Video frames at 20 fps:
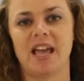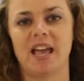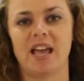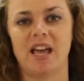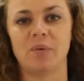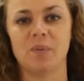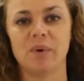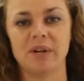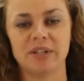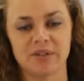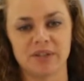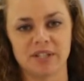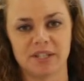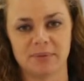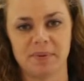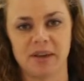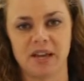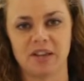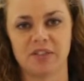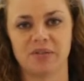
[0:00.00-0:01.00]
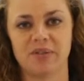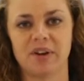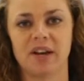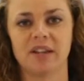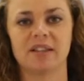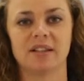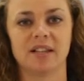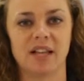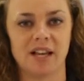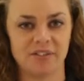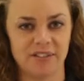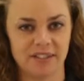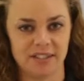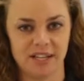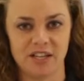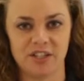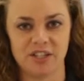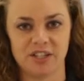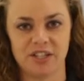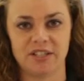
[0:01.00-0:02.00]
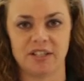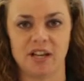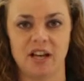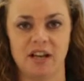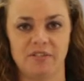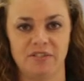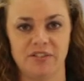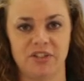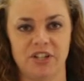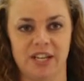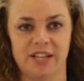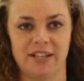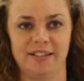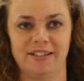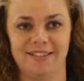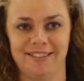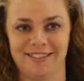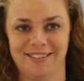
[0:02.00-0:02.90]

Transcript: and what to expect throughout the life stages of chickens.